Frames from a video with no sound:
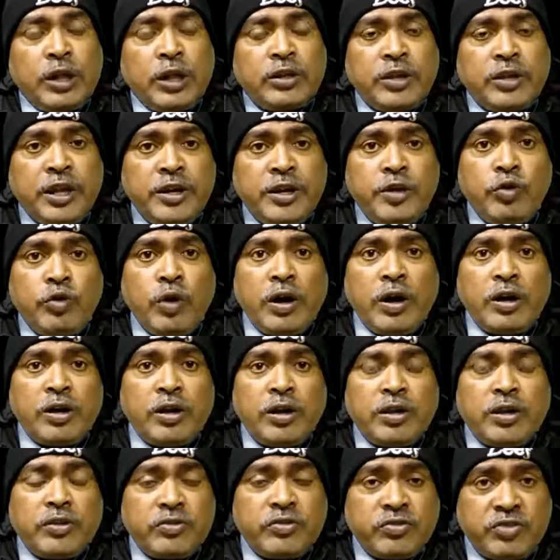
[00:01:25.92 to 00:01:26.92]
Then you
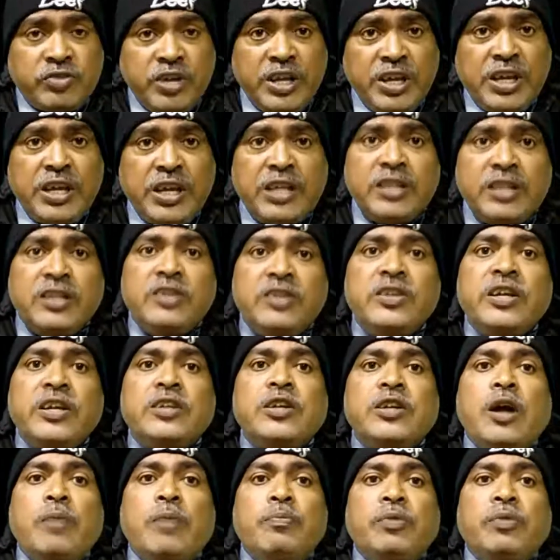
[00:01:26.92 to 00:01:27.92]
are seeing in these
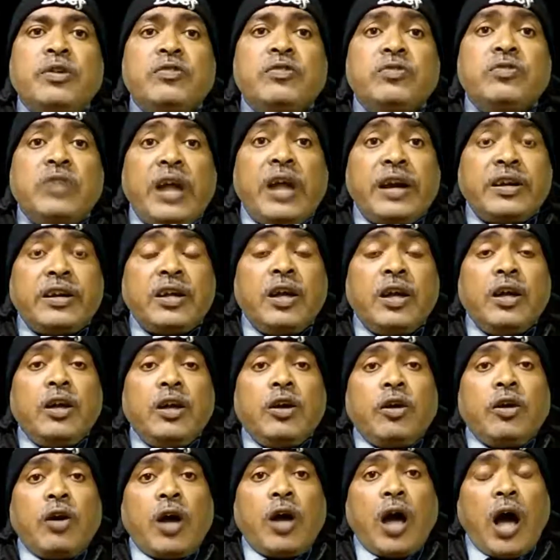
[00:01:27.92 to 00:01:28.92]
examples that
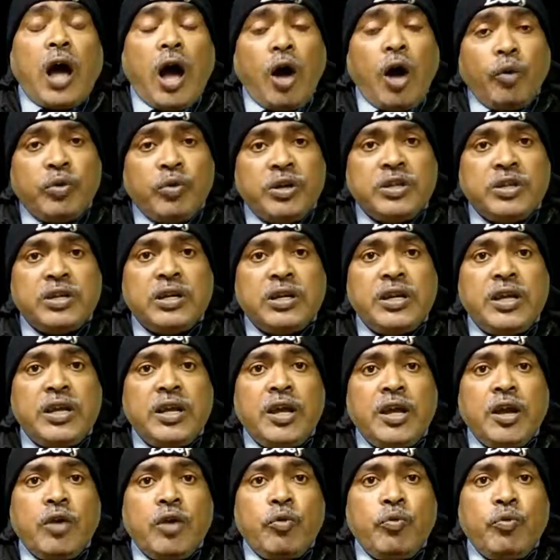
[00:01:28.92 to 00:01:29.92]
how
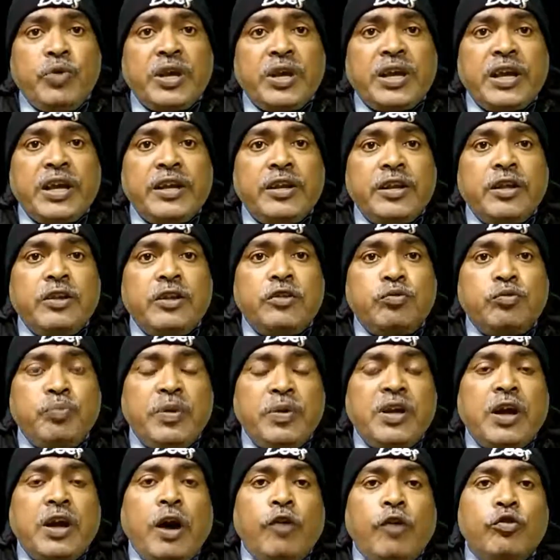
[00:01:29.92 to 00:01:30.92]
easily we can
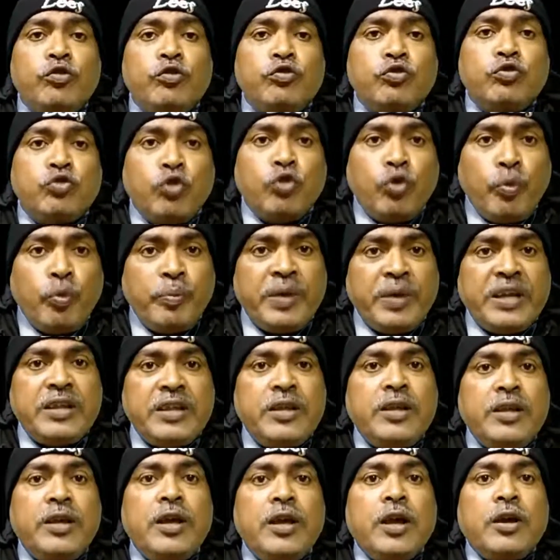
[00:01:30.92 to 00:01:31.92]
speak out so
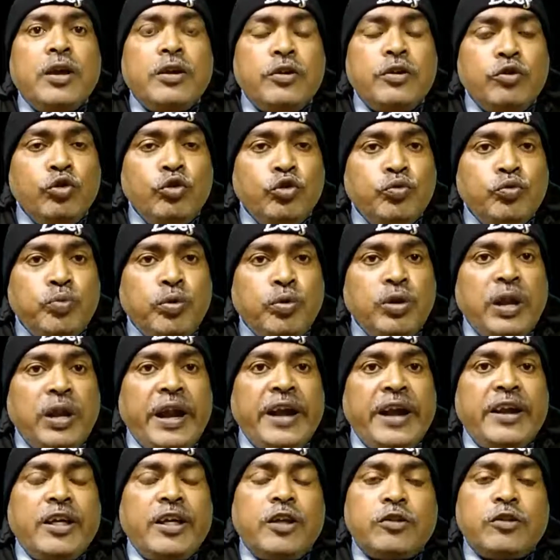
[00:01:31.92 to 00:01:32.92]
many useful
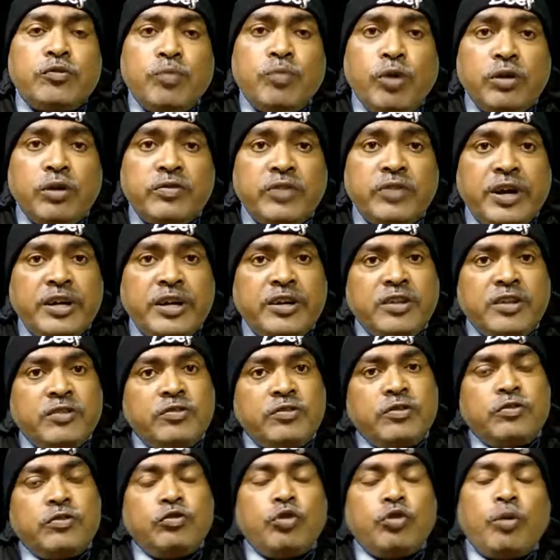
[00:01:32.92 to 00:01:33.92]
and small
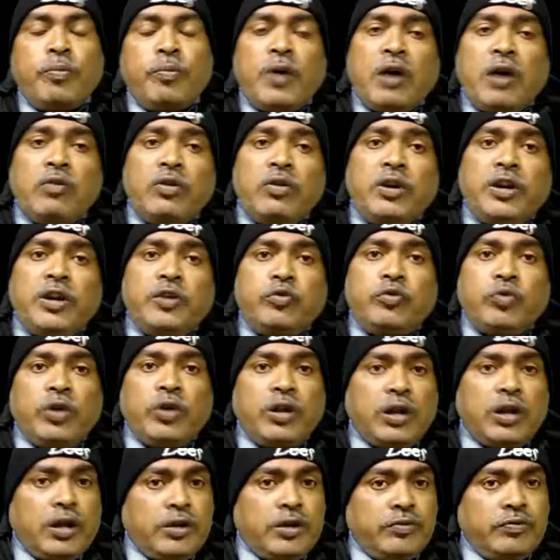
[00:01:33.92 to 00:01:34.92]
sentences of our day-to-day
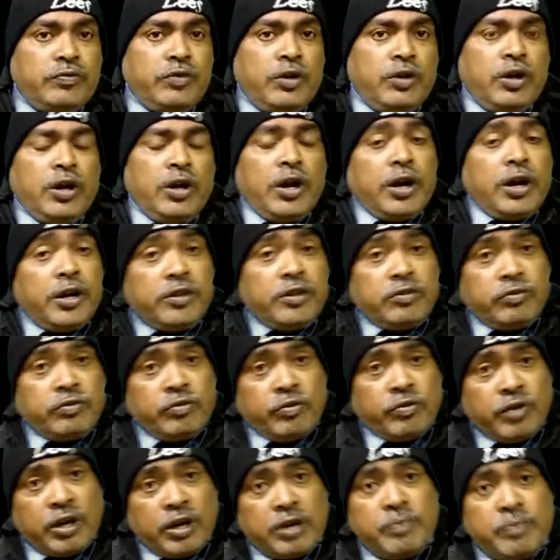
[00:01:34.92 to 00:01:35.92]
life. It is
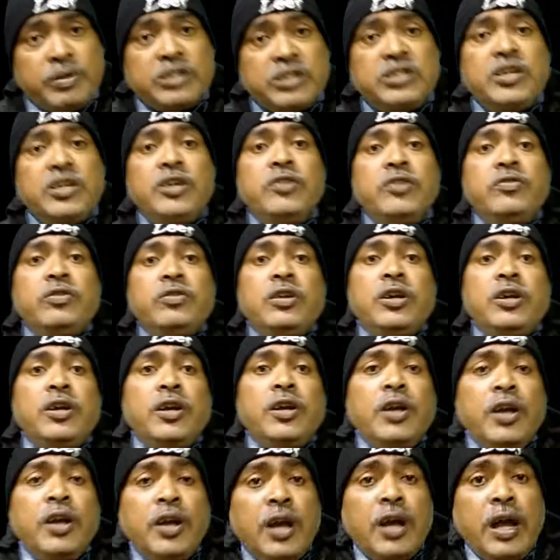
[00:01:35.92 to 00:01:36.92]
very much
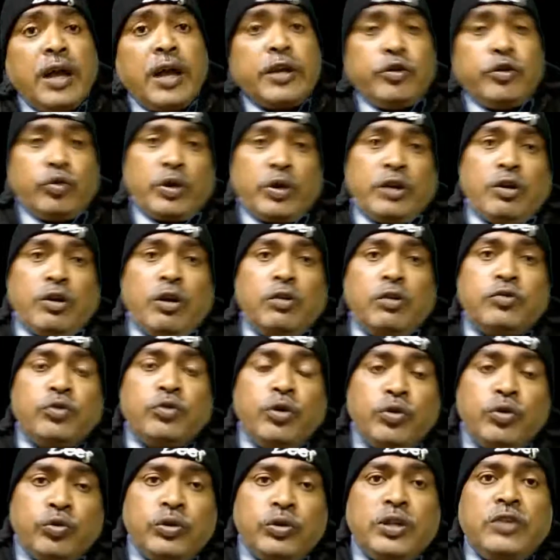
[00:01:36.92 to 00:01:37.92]
easy. You can
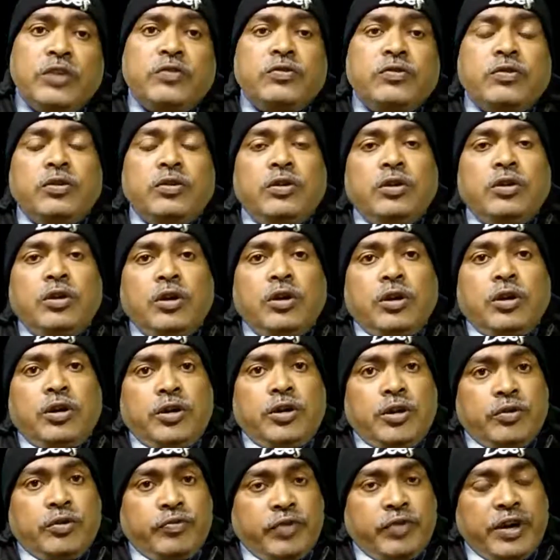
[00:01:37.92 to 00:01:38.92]
also do this.
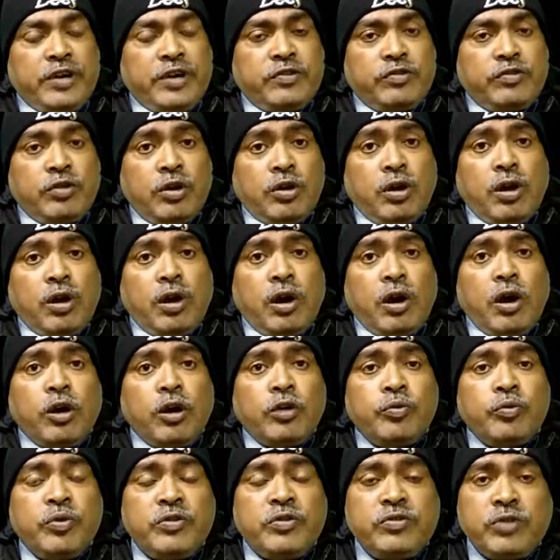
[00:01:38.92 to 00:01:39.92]
Dear friends,
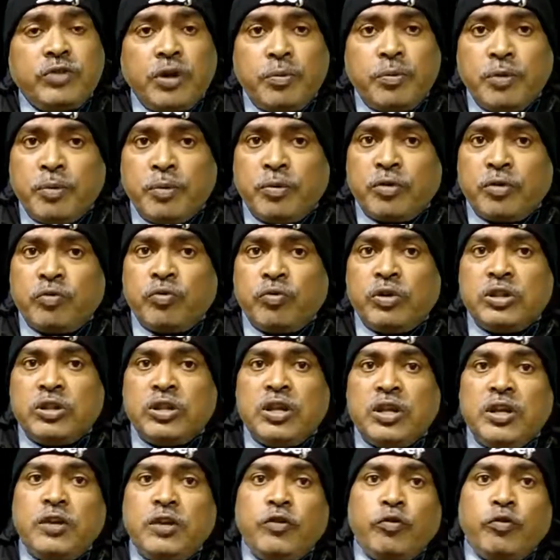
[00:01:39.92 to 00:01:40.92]
always remember one
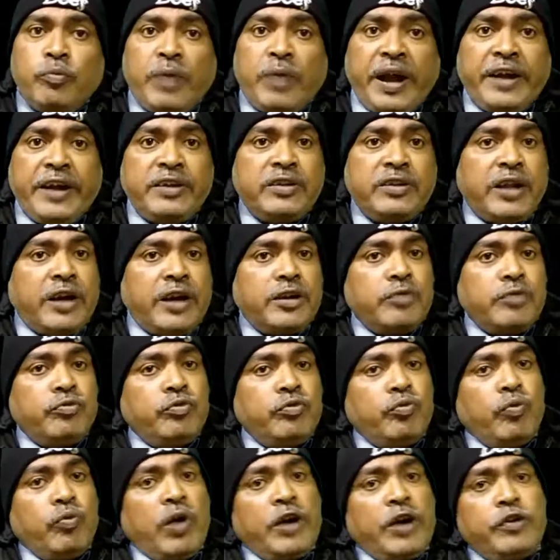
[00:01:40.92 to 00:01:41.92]
thing in your mind, that if
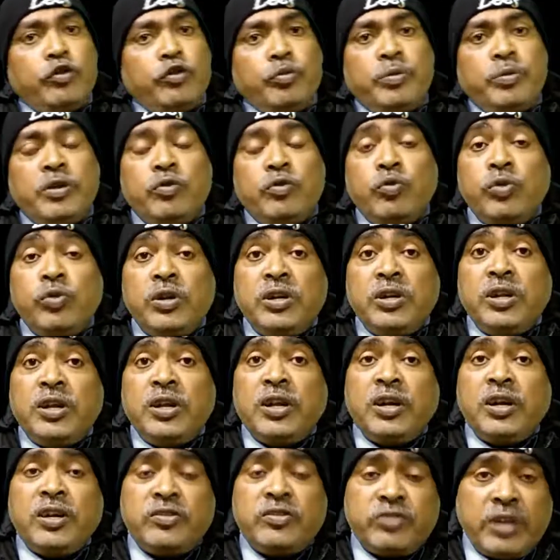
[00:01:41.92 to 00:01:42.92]
you want to be good in
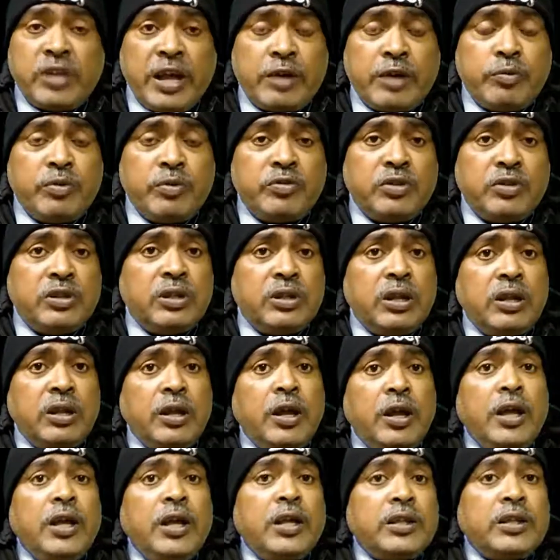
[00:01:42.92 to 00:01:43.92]
English language, in
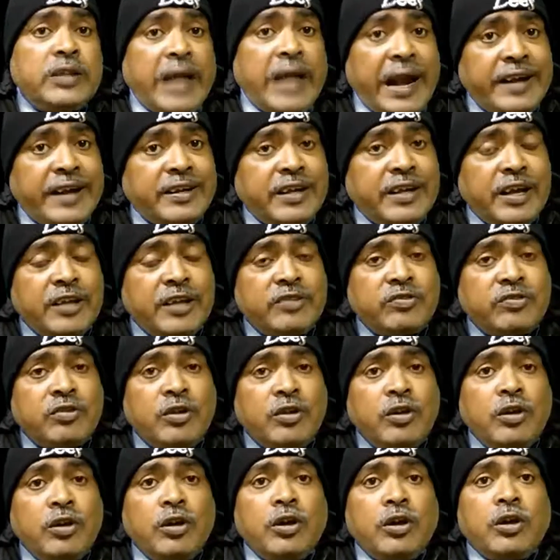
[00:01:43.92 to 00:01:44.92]
that case,
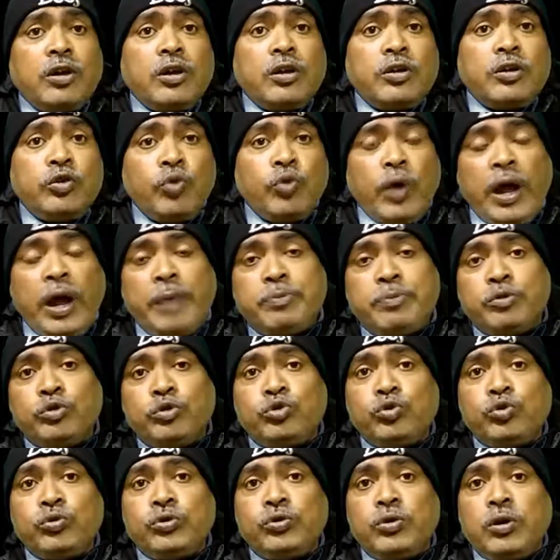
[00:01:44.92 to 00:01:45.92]
you have to
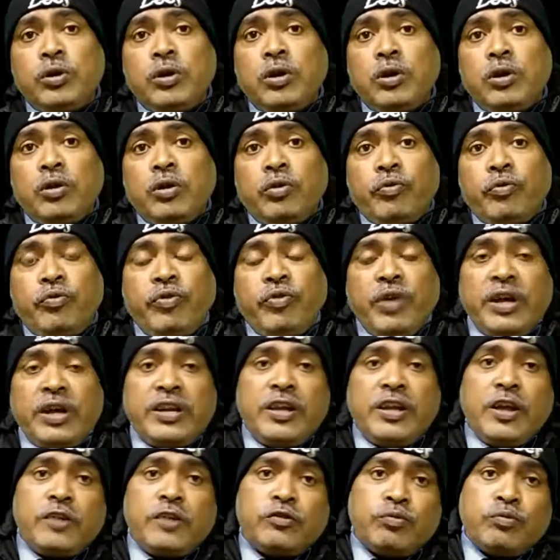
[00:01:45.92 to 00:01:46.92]
choose
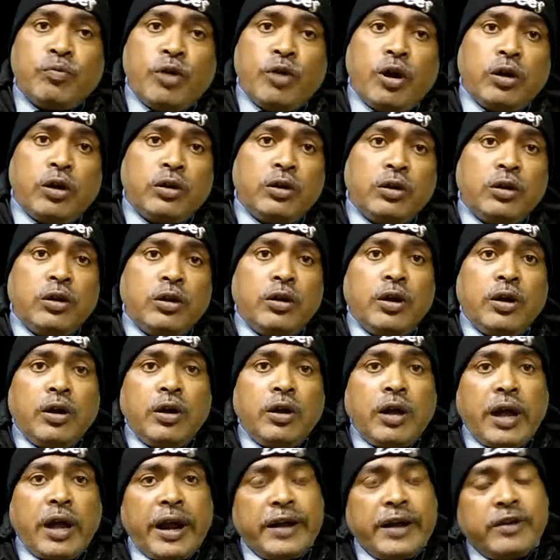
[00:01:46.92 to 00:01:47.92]
very small
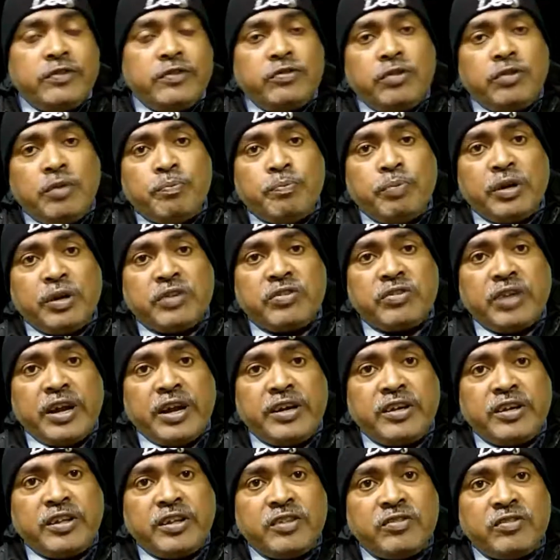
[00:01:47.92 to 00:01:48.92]
and simple
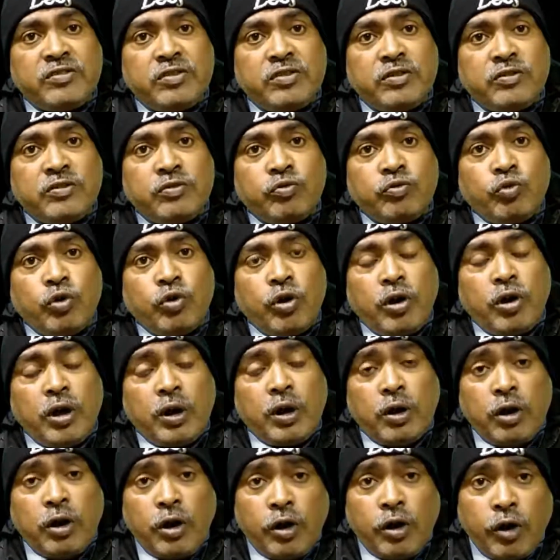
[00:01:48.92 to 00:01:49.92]
sentences.
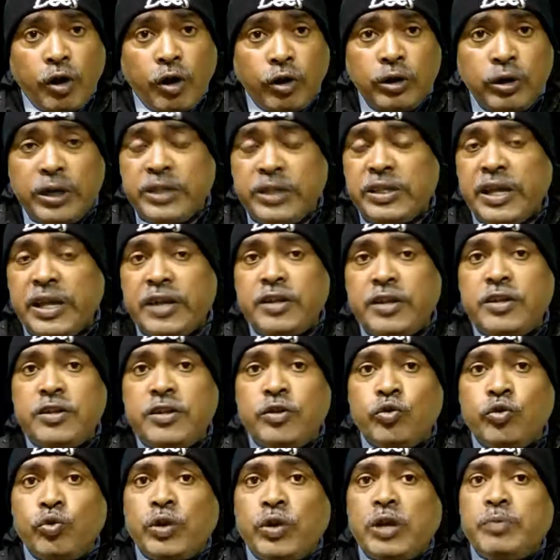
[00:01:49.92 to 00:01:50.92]
Only then
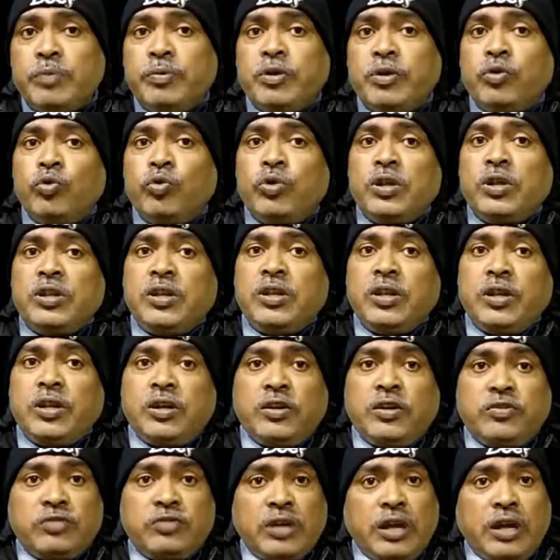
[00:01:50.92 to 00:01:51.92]
you can be good in
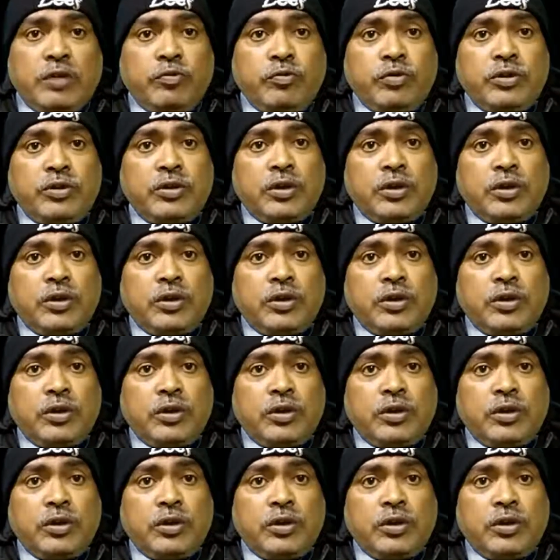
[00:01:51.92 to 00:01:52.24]
English language.